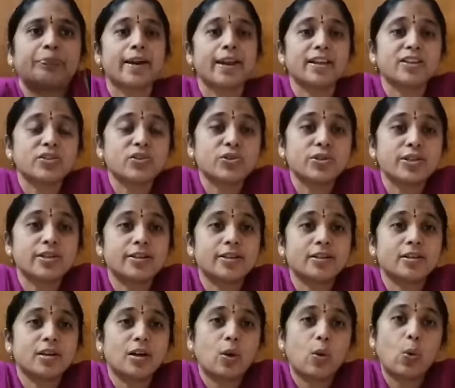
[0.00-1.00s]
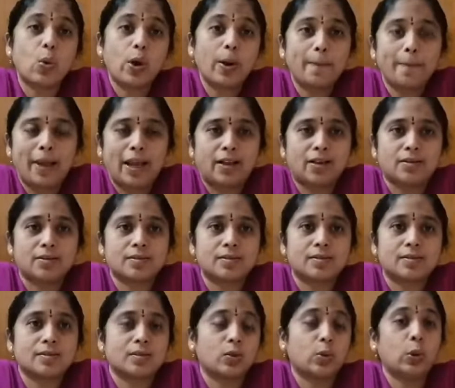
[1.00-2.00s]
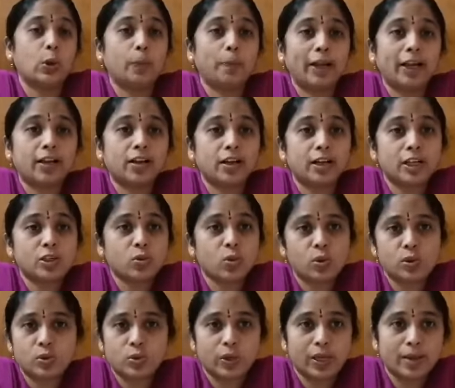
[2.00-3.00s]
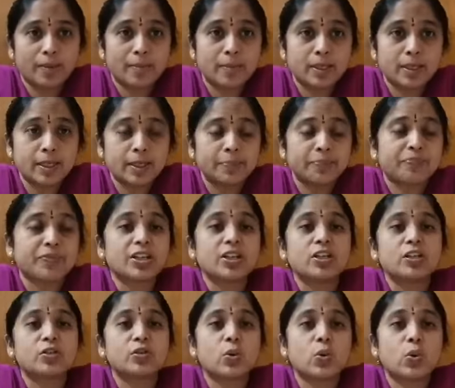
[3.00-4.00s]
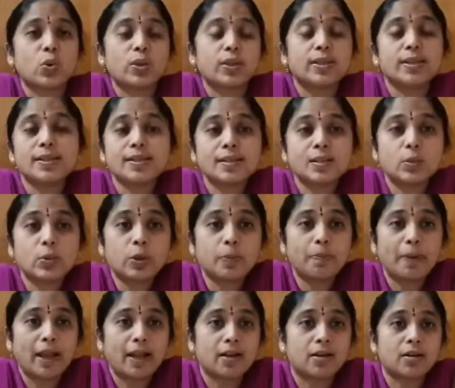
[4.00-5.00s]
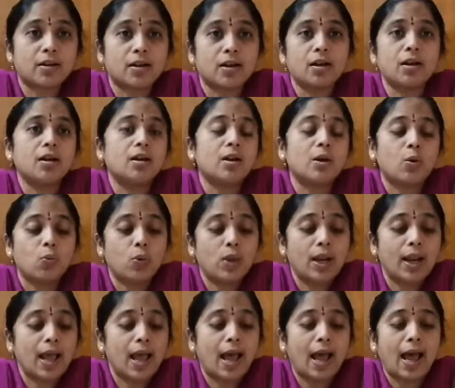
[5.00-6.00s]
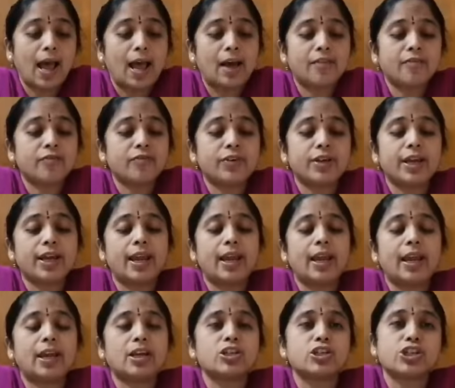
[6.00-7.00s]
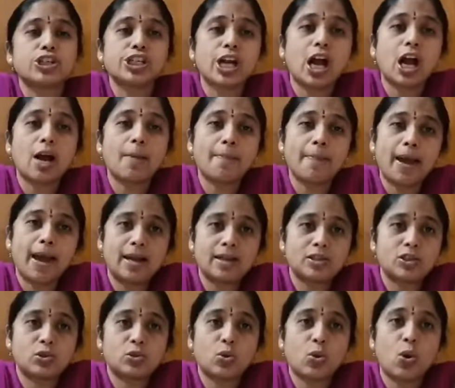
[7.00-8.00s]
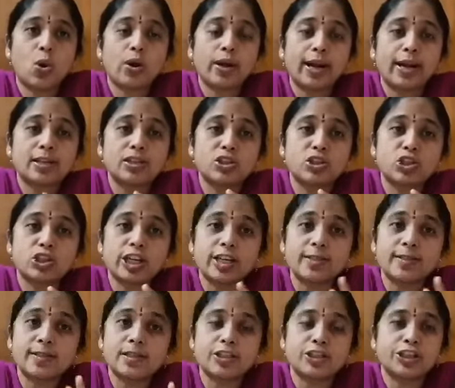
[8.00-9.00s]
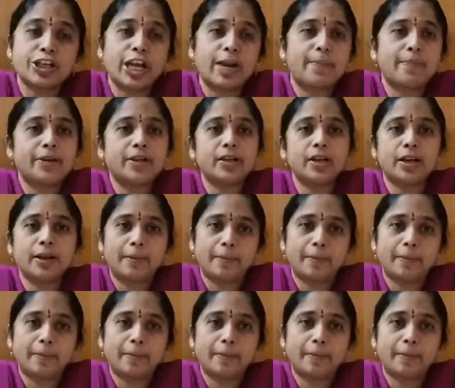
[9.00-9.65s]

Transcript: Next, children, woodpeckers. Woodpecker is also a bird. So this woodpecker will have a sharp and strong and chisel shaped